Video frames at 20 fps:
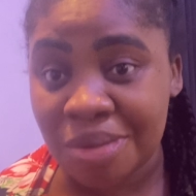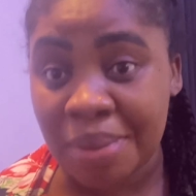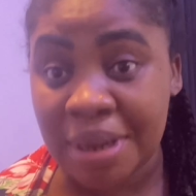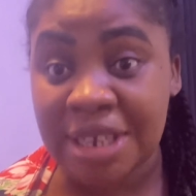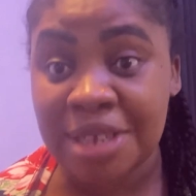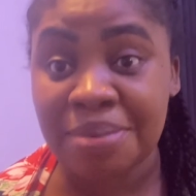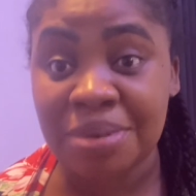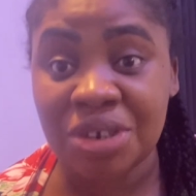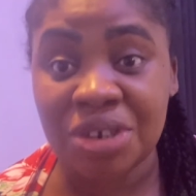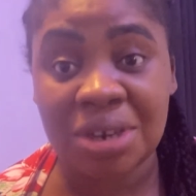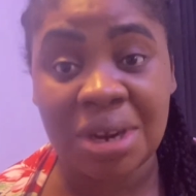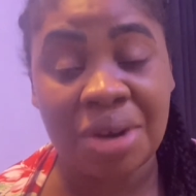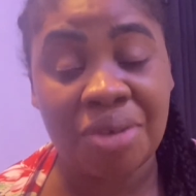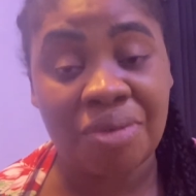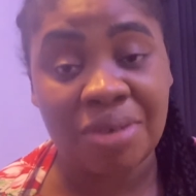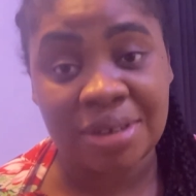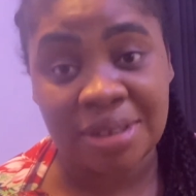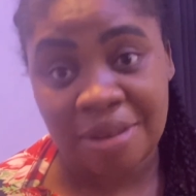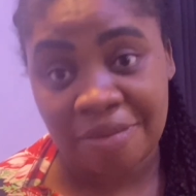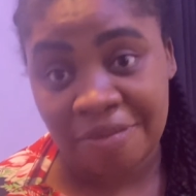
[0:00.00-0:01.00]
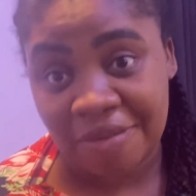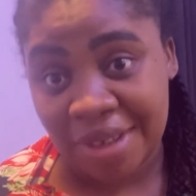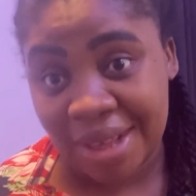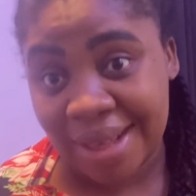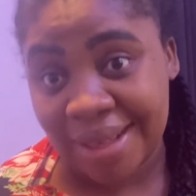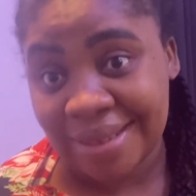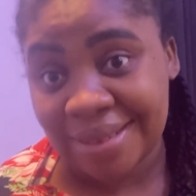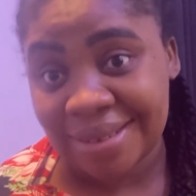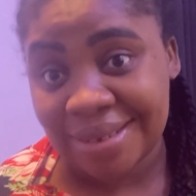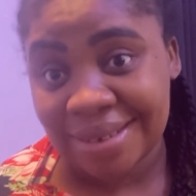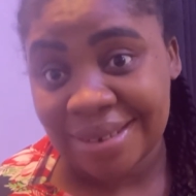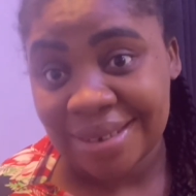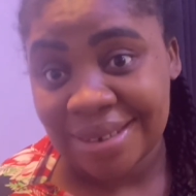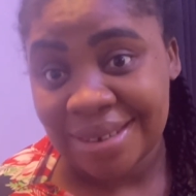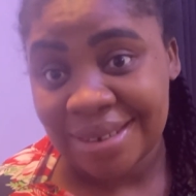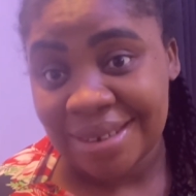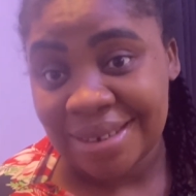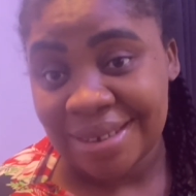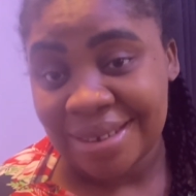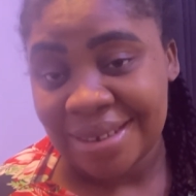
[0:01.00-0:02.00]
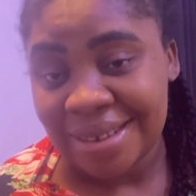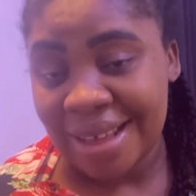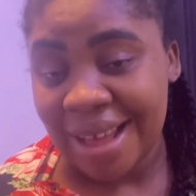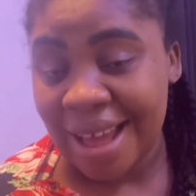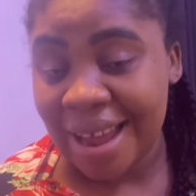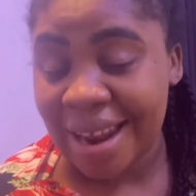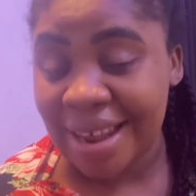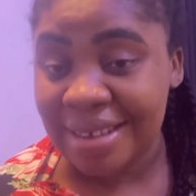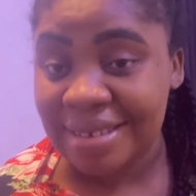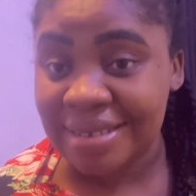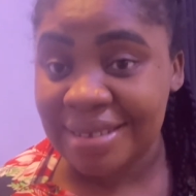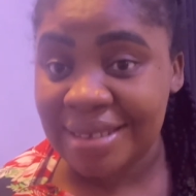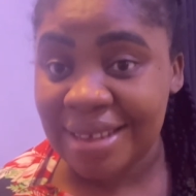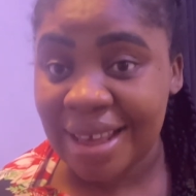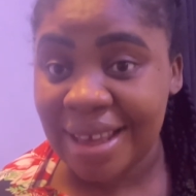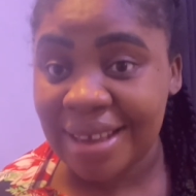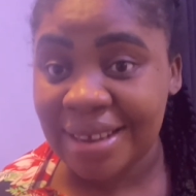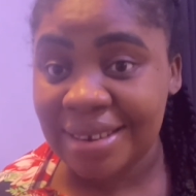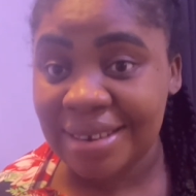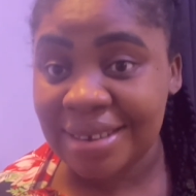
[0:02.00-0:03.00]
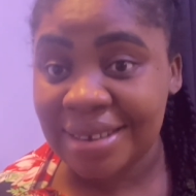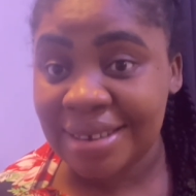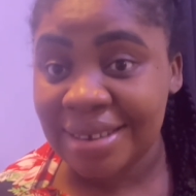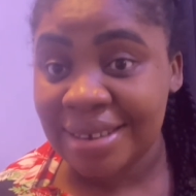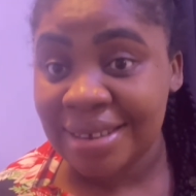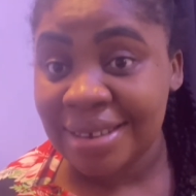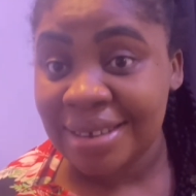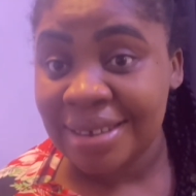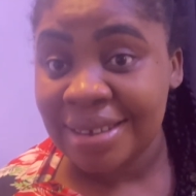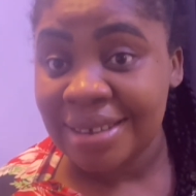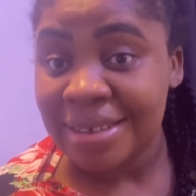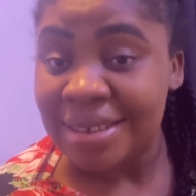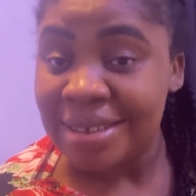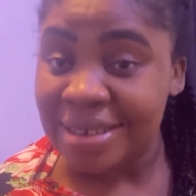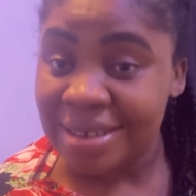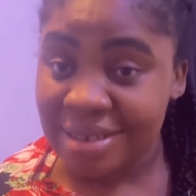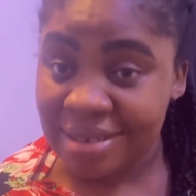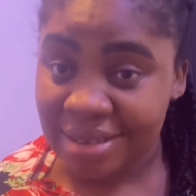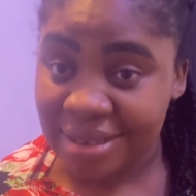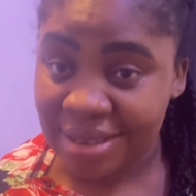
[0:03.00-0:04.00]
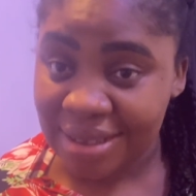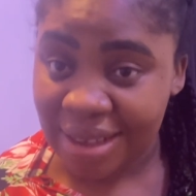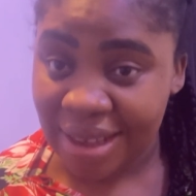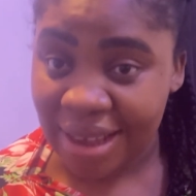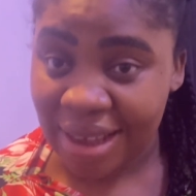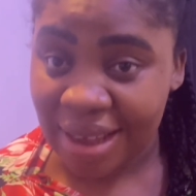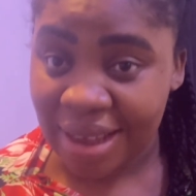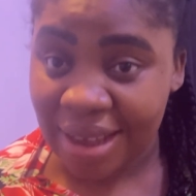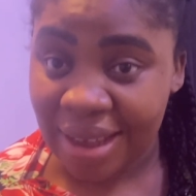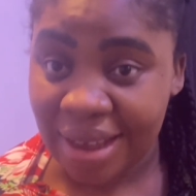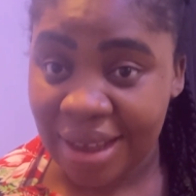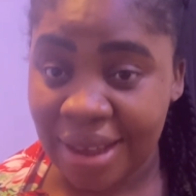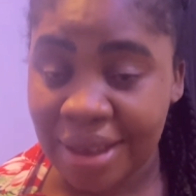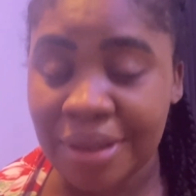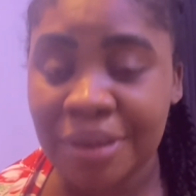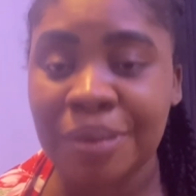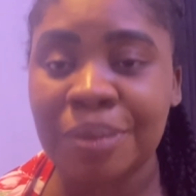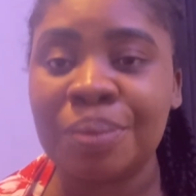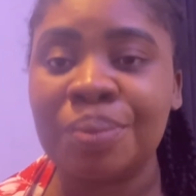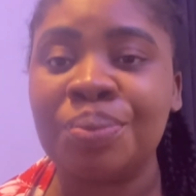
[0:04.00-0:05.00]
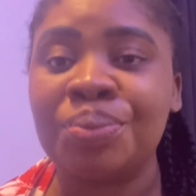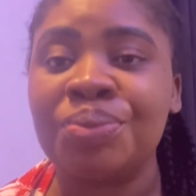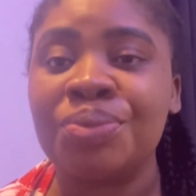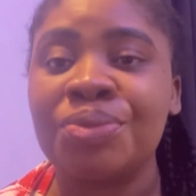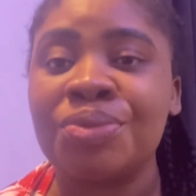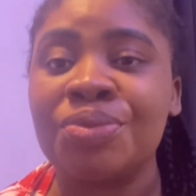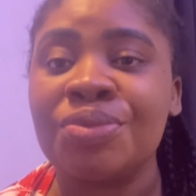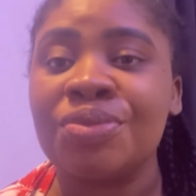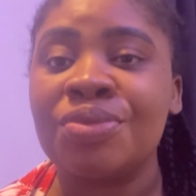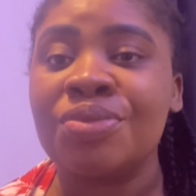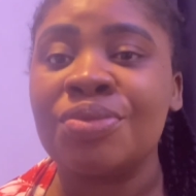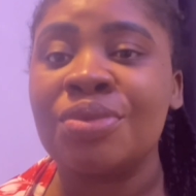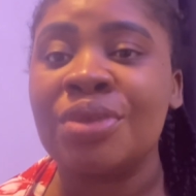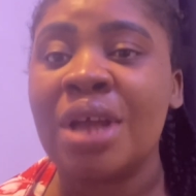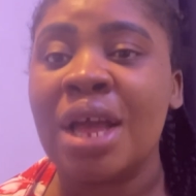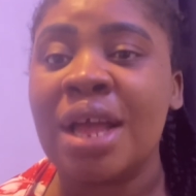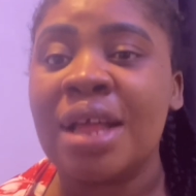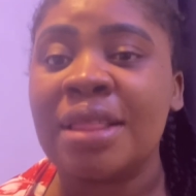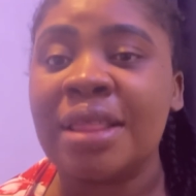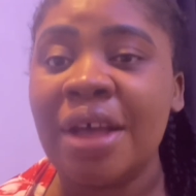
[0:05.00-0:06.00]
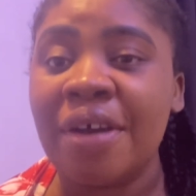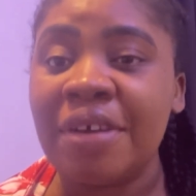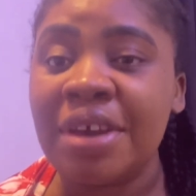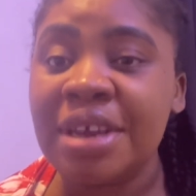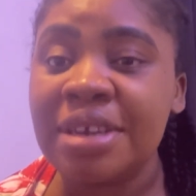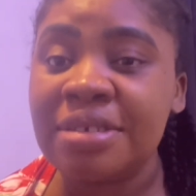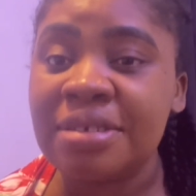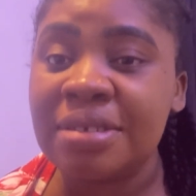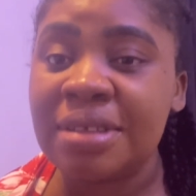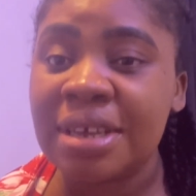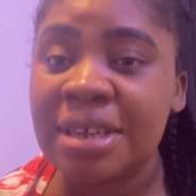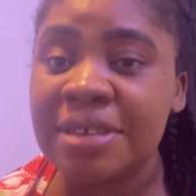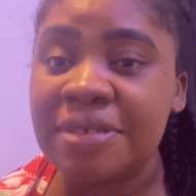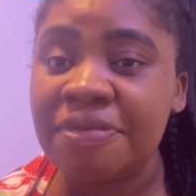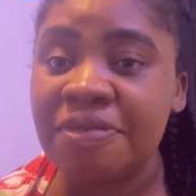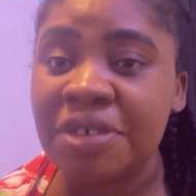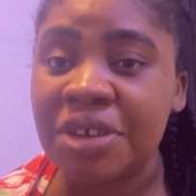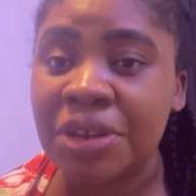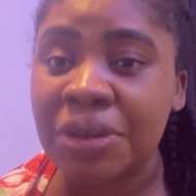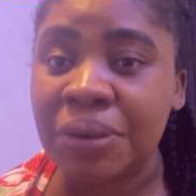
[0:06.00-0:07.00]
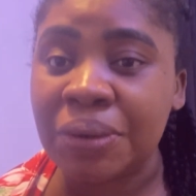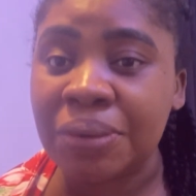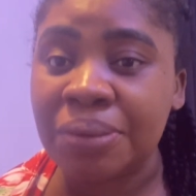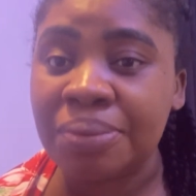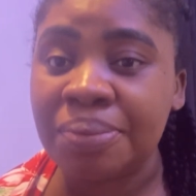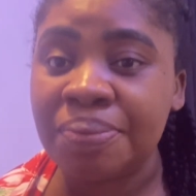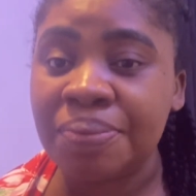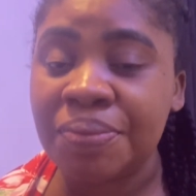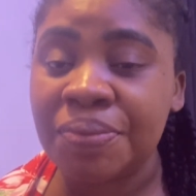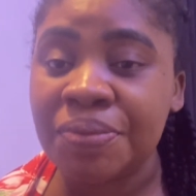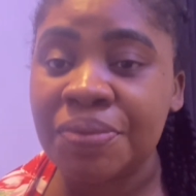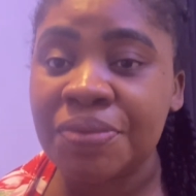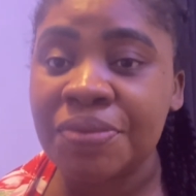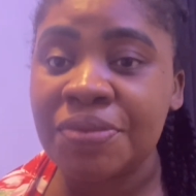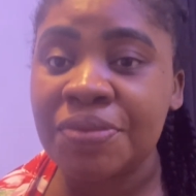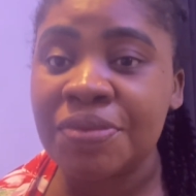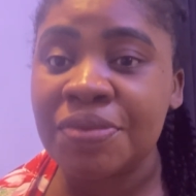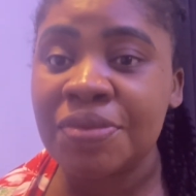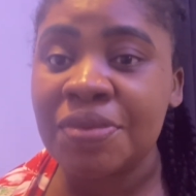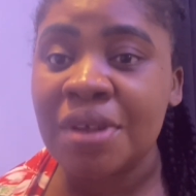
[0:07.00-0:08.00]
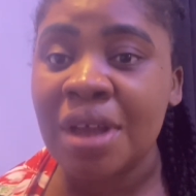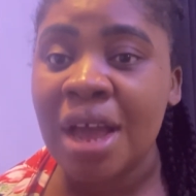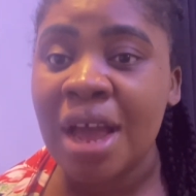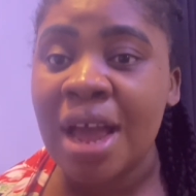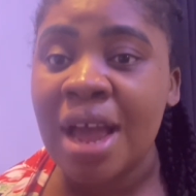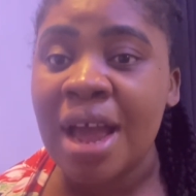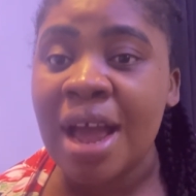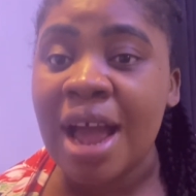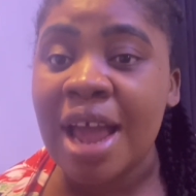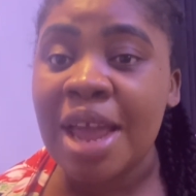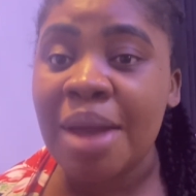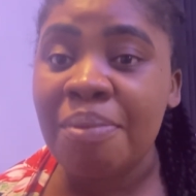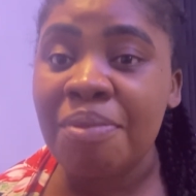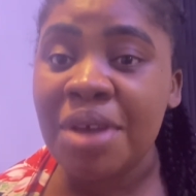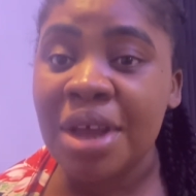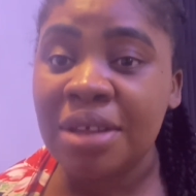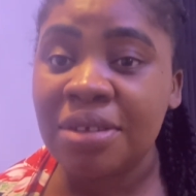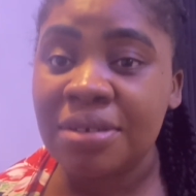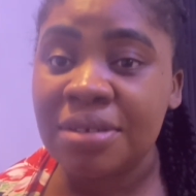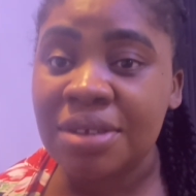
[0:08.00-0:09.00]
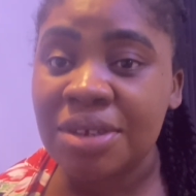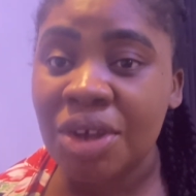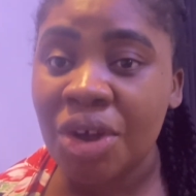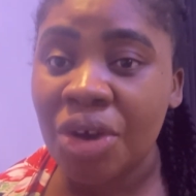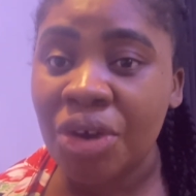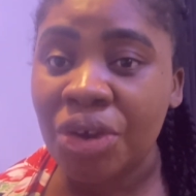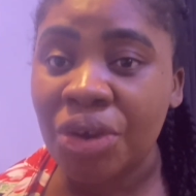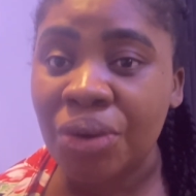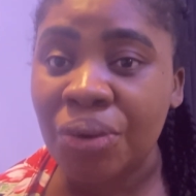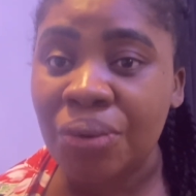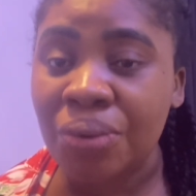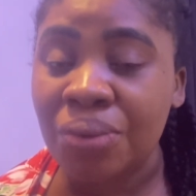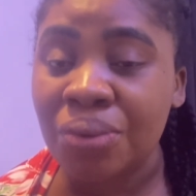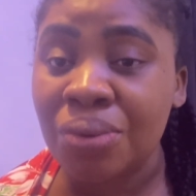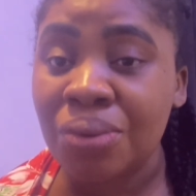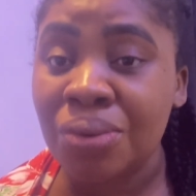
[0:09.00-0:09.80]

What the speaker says: by special grace of God. And I said, you say, now in today's video, I am here to tell you